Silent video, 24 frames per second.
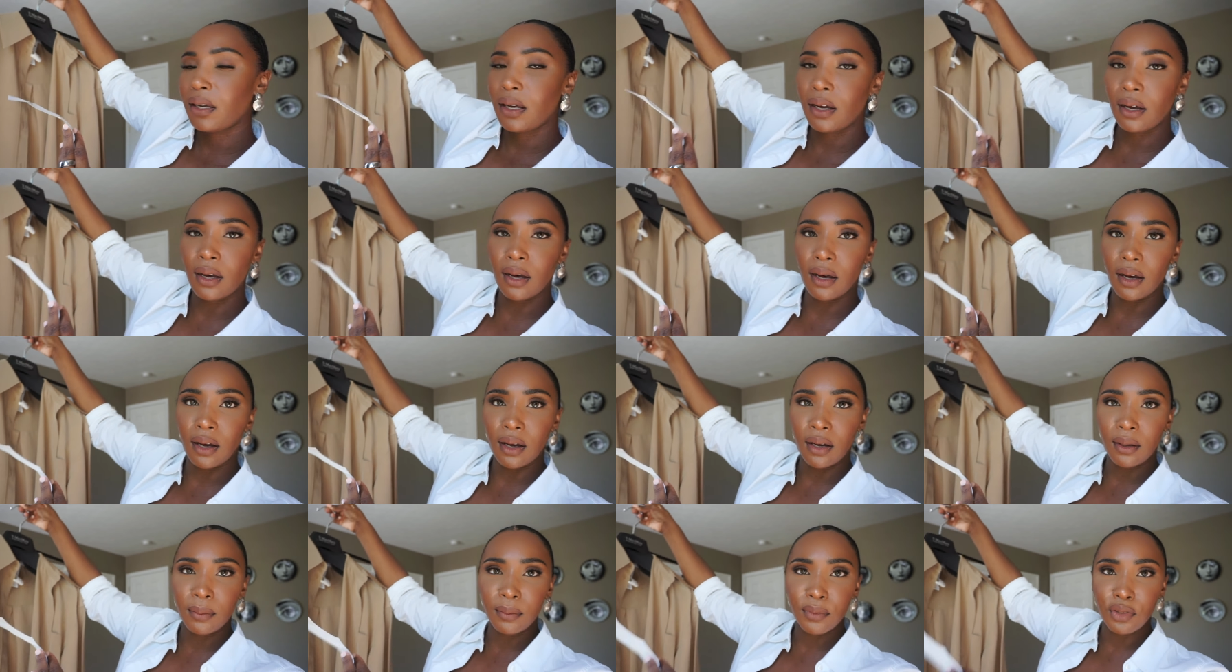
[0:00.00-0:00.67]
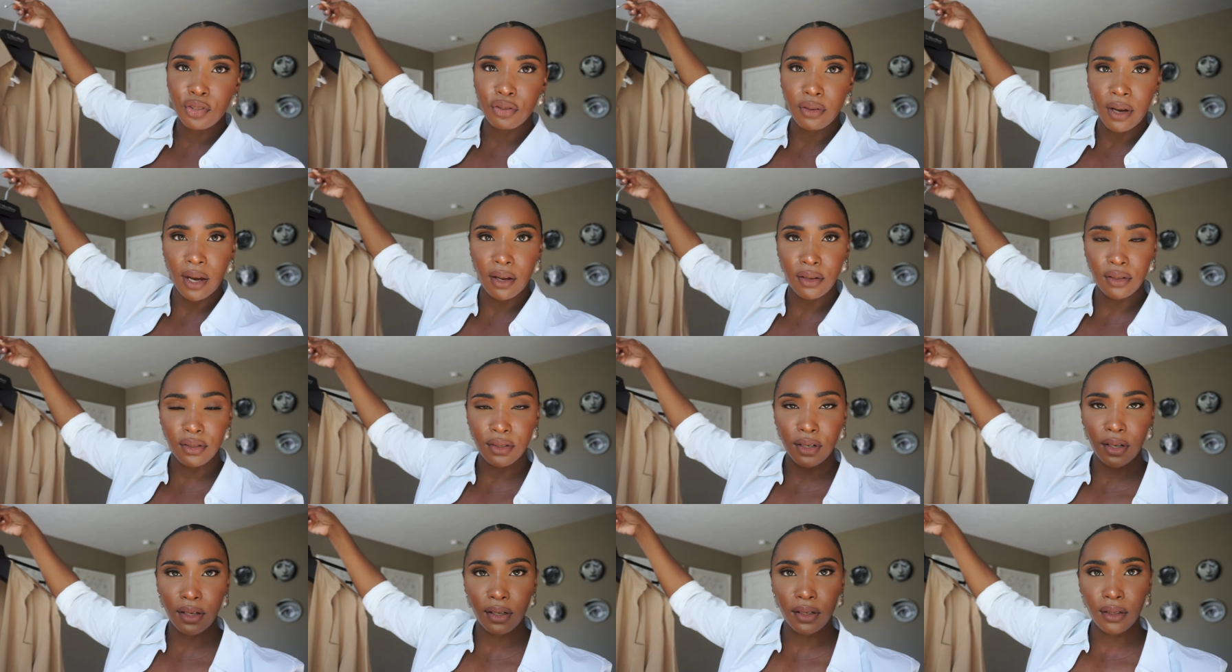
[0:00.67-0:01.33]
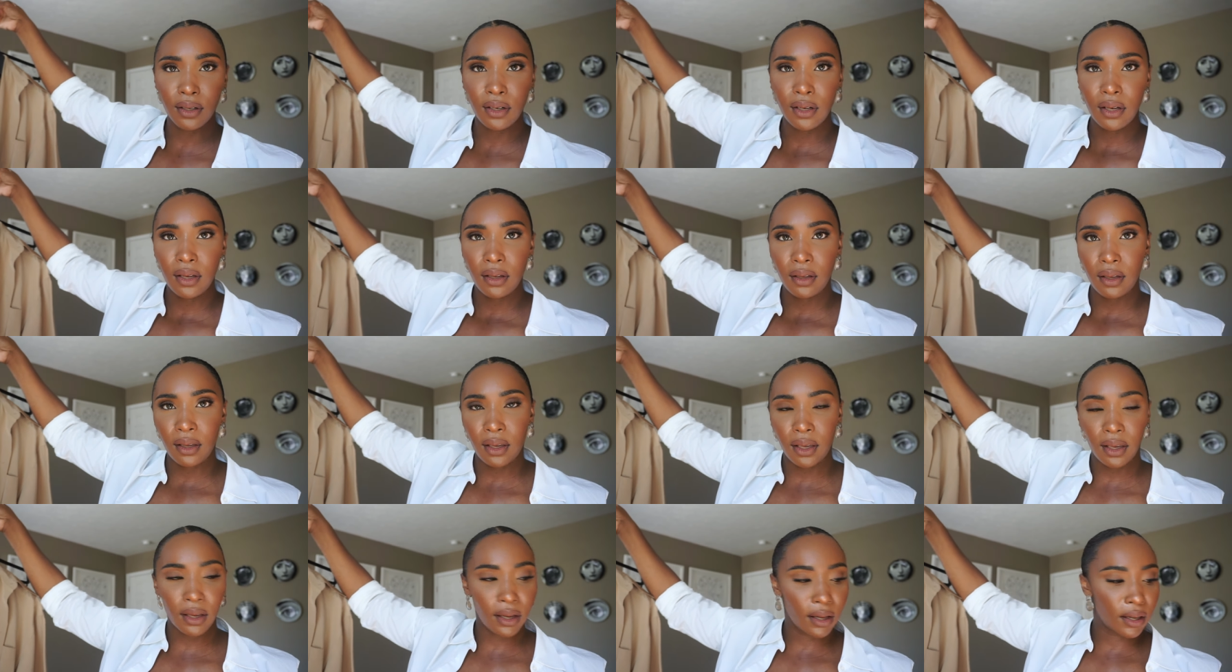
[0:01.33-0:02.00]
um, trouser
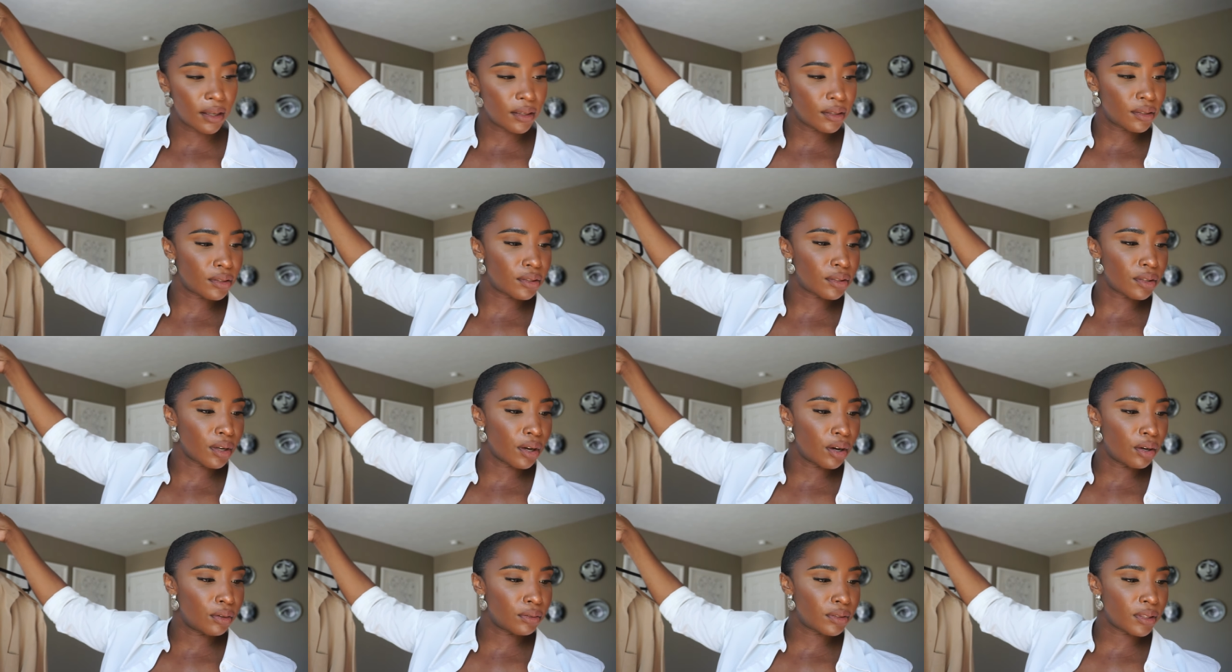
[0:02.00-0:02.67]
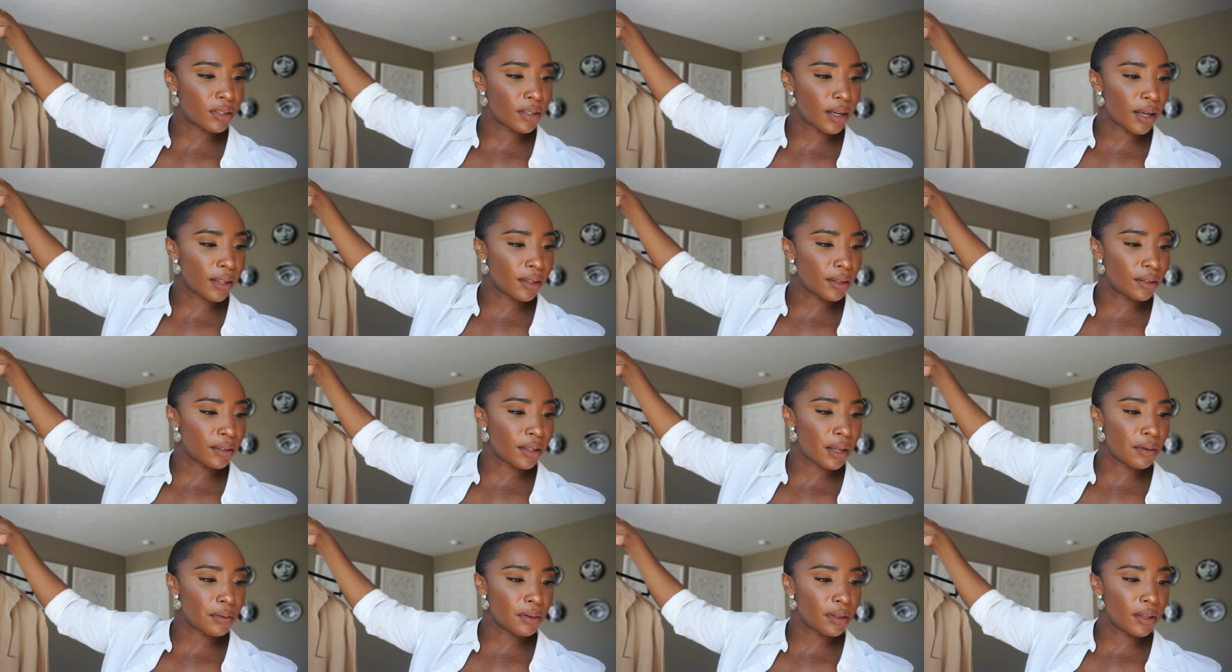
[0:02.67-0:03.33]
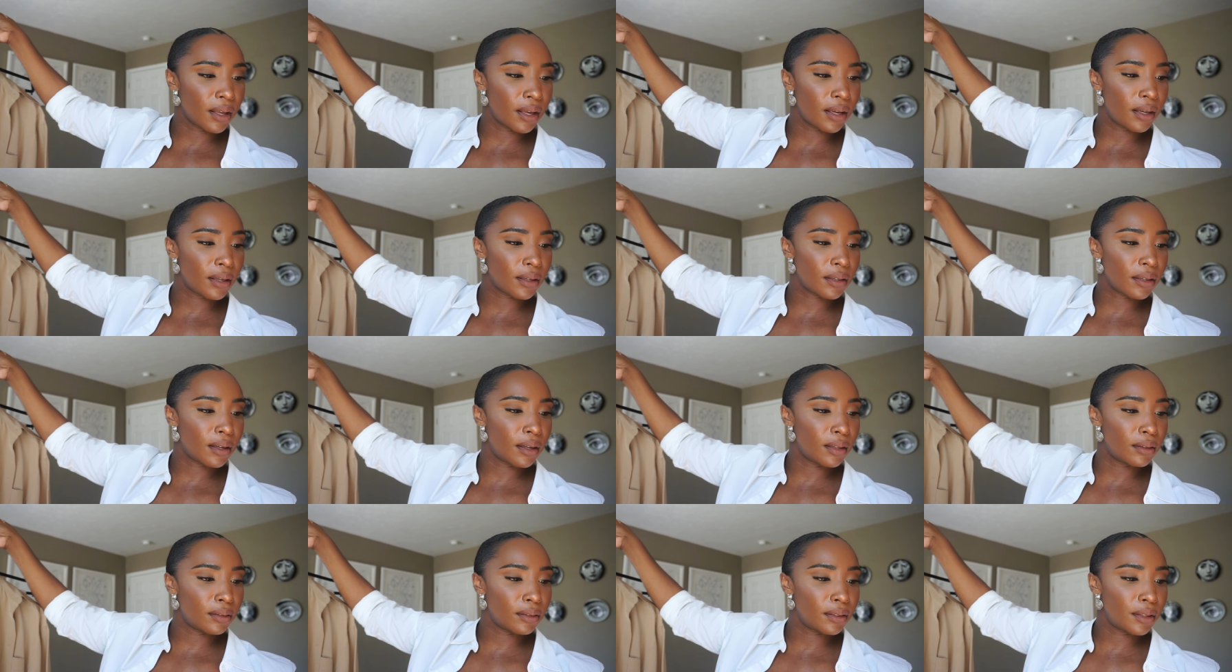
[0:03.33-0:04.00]
and so together they were like
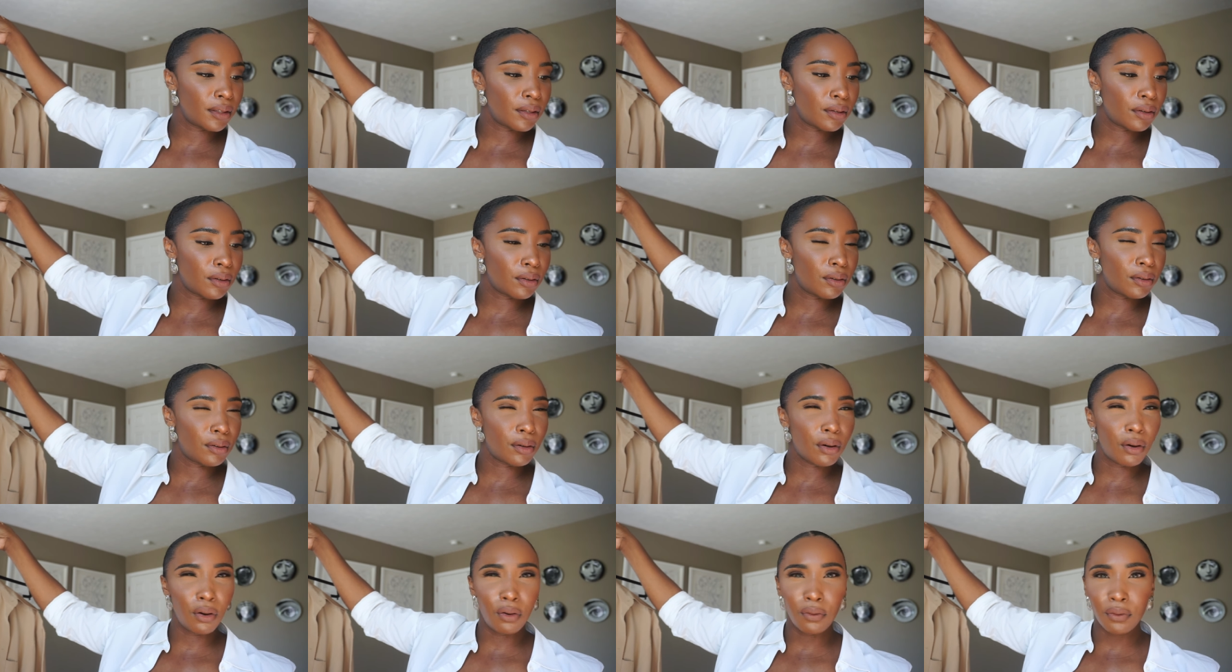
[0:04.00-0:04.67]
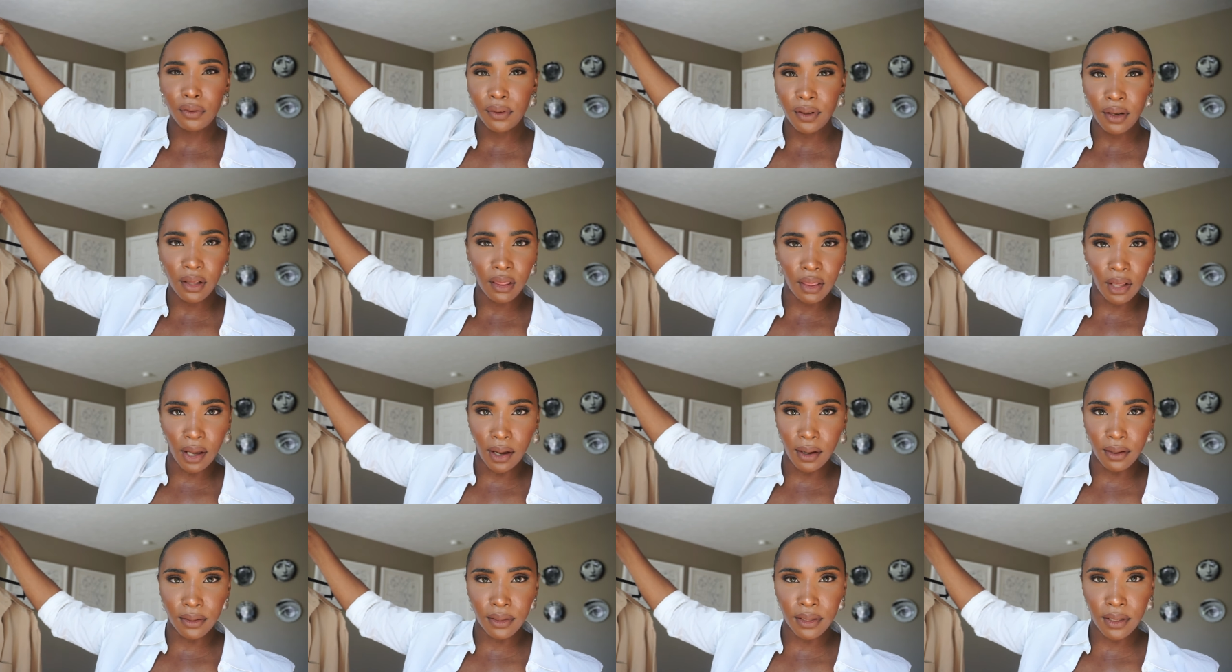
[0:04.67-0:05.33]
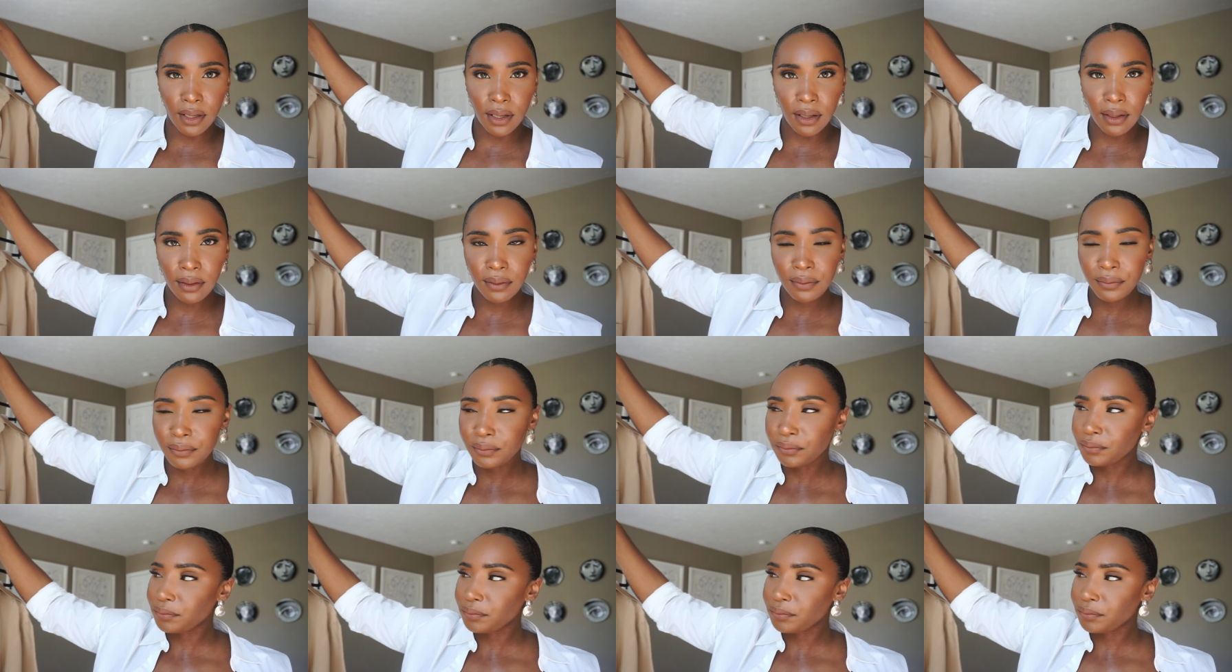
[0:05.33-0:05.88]
a little over a thousand